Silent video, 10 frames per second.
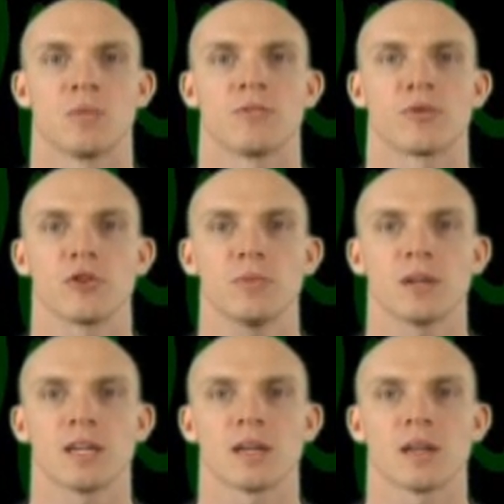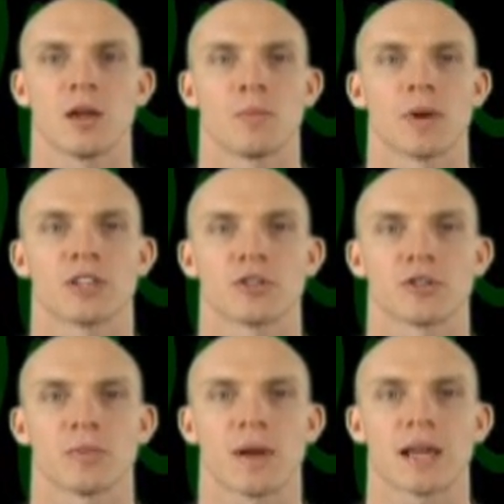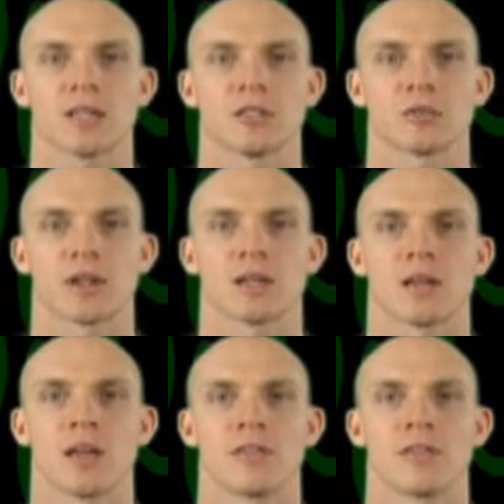Before you begin, make sure your back is straight,